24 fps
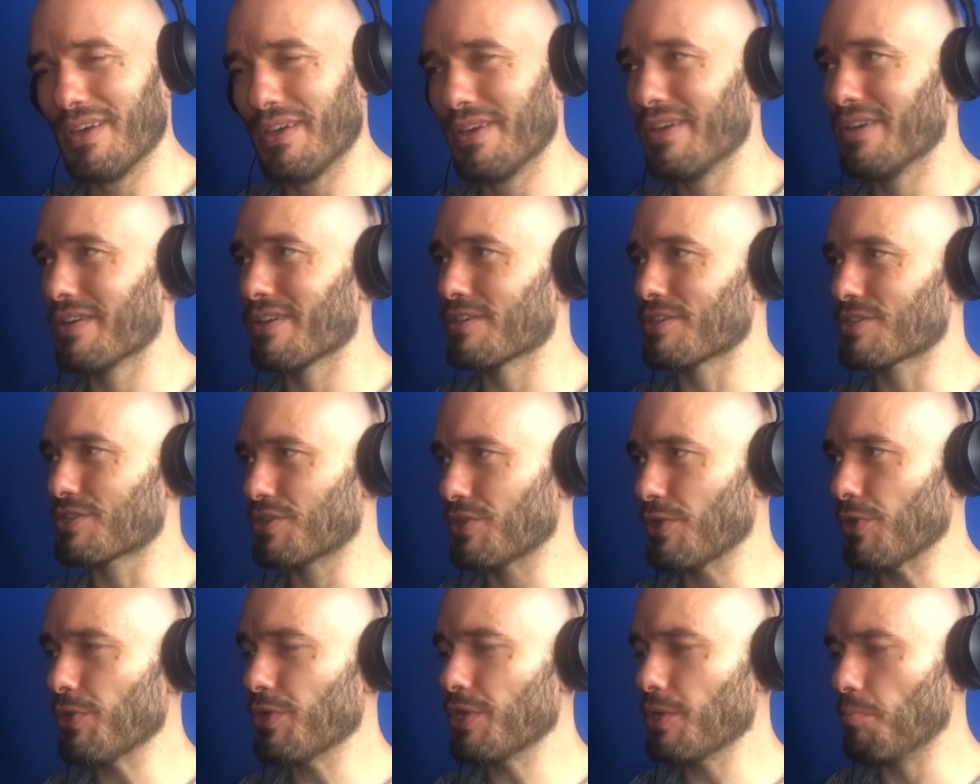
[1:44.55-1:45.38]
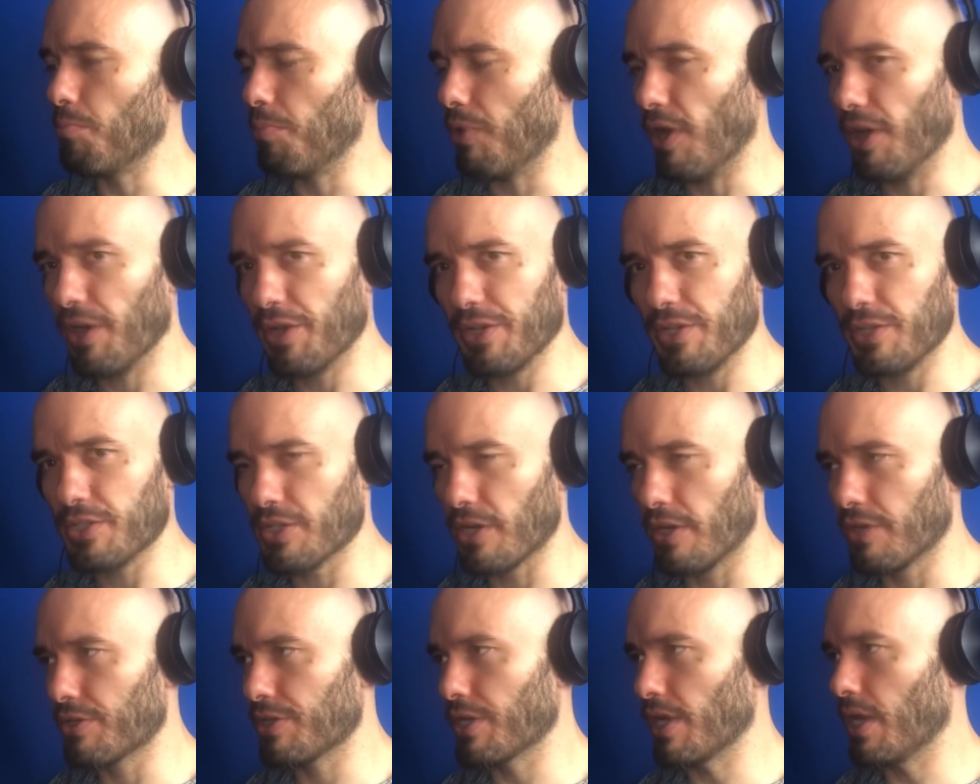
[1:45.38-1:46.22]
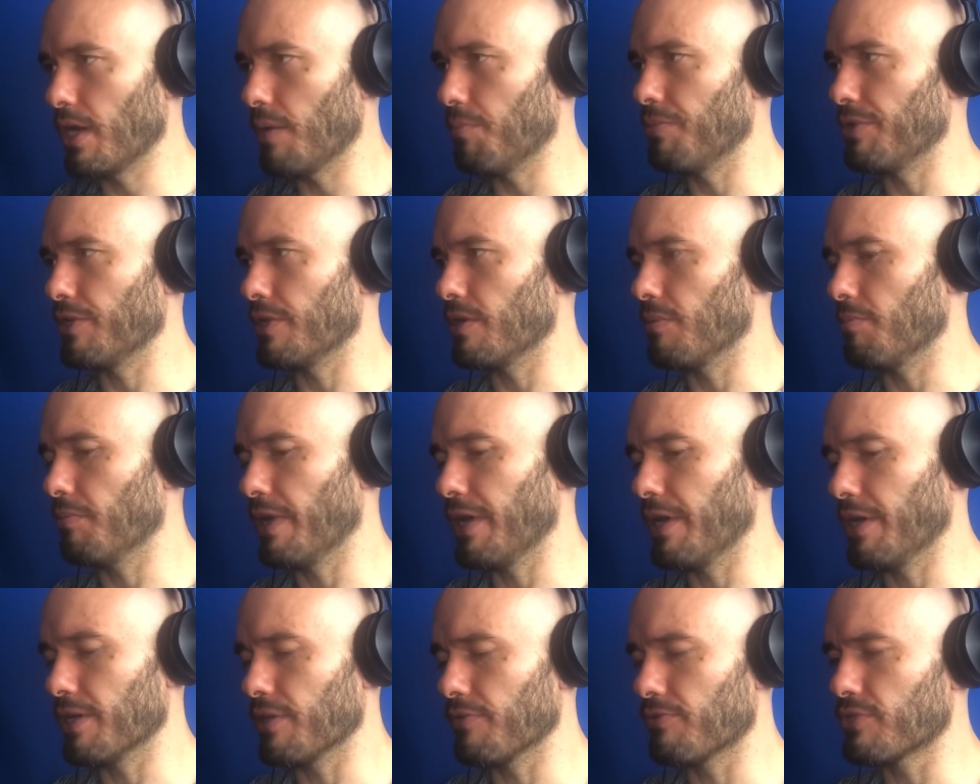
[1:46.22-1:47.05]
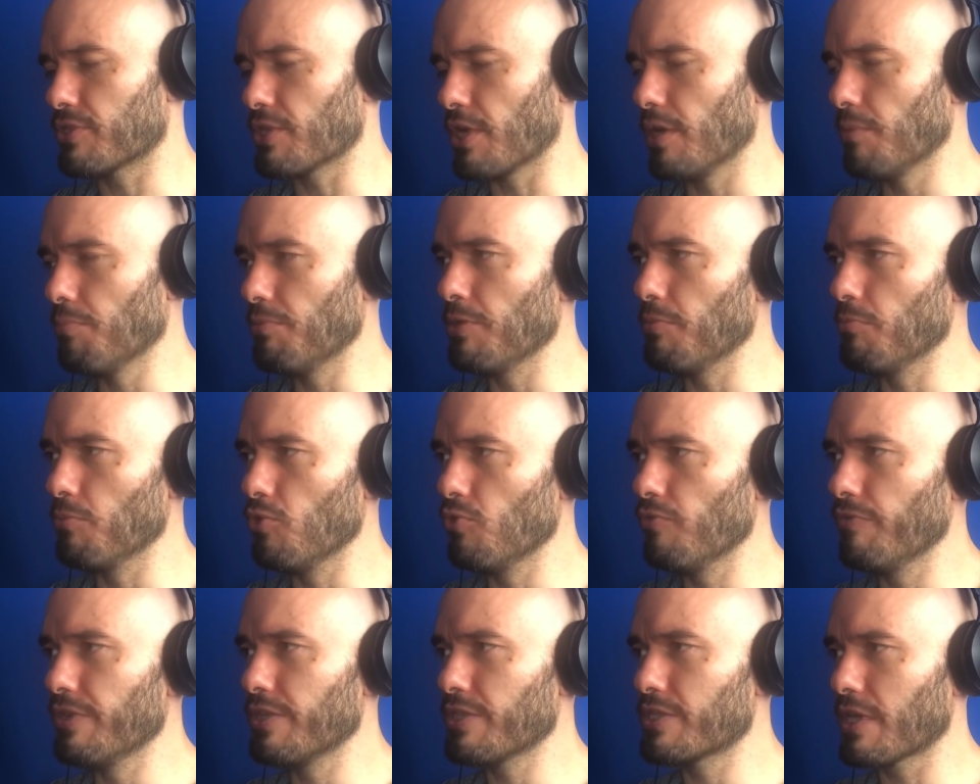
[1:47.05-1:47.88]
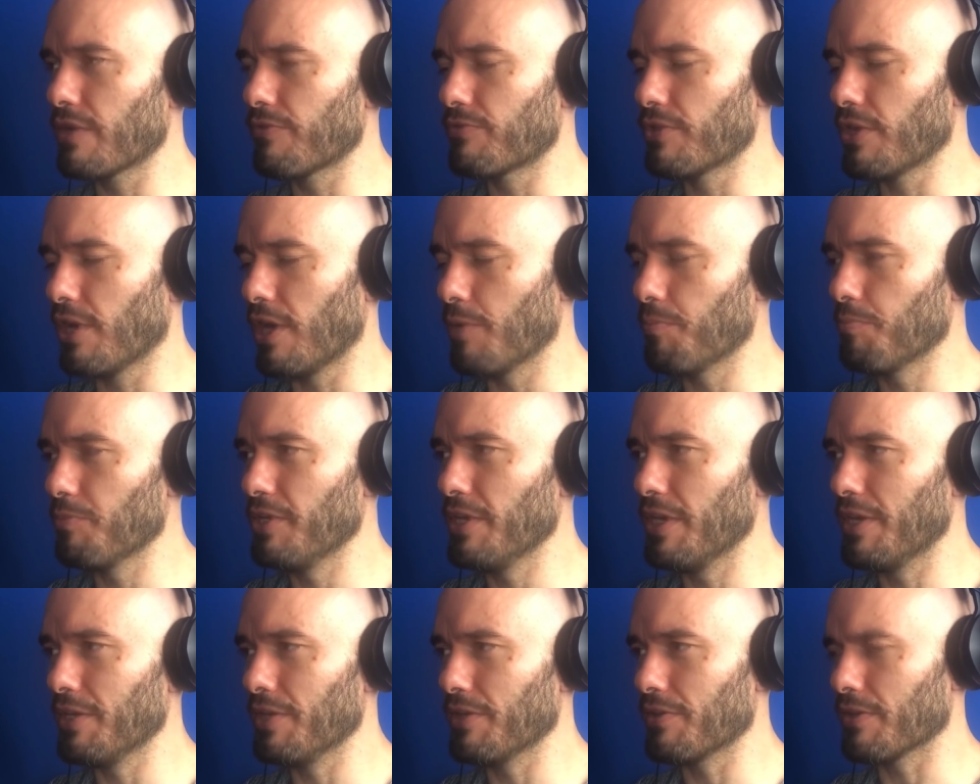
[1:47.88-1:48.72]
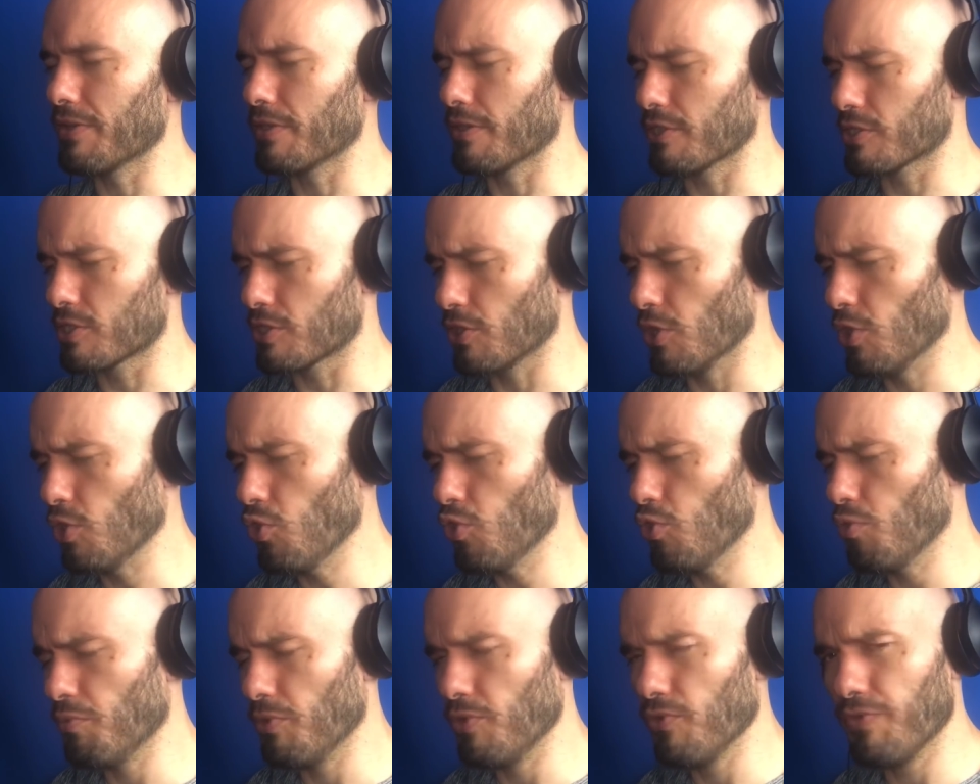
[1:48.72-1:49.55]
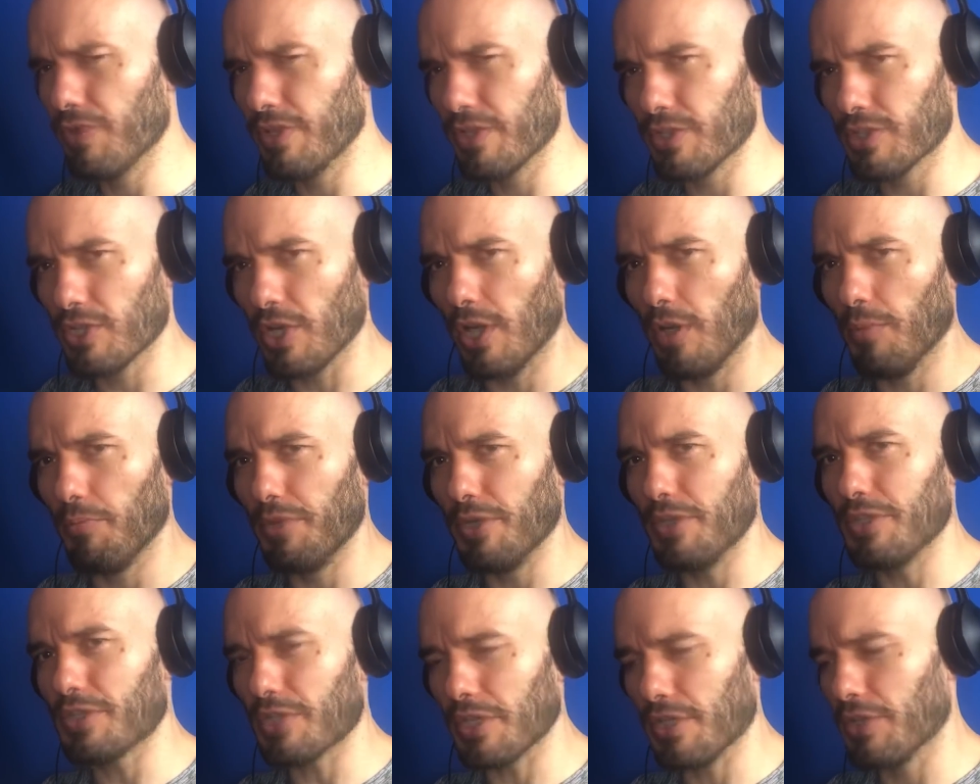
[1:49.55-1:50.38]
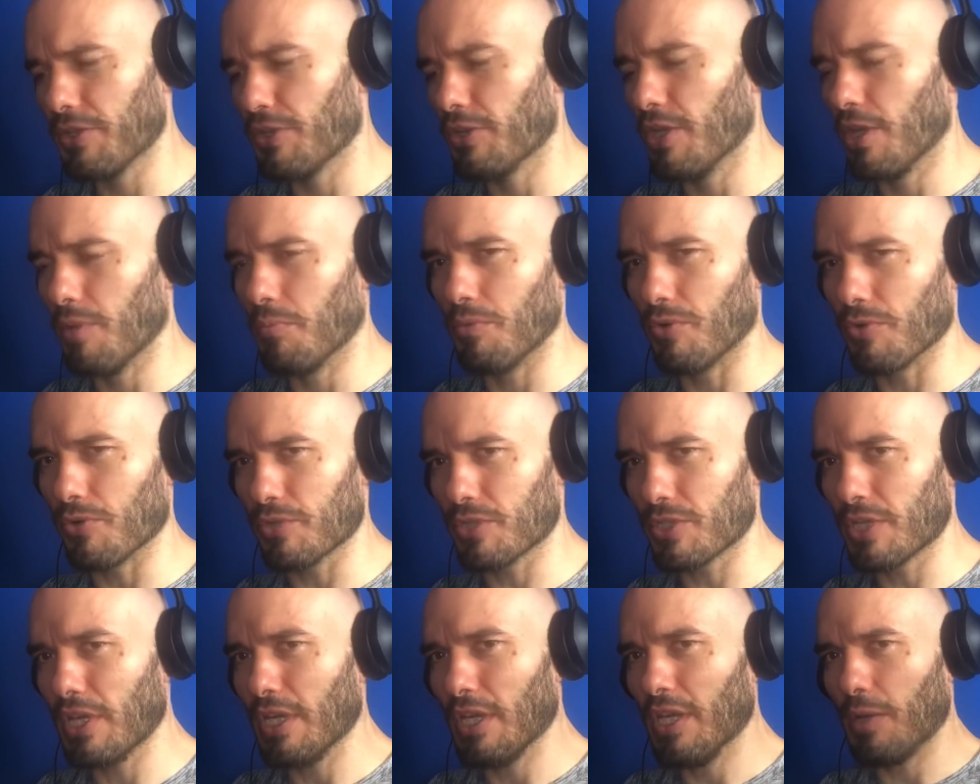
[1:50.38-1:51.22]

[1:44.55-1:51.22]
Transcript: Because 30 bodies on top of you, man, if zombie movies have taught me anything, slow-moving zombies in numbers,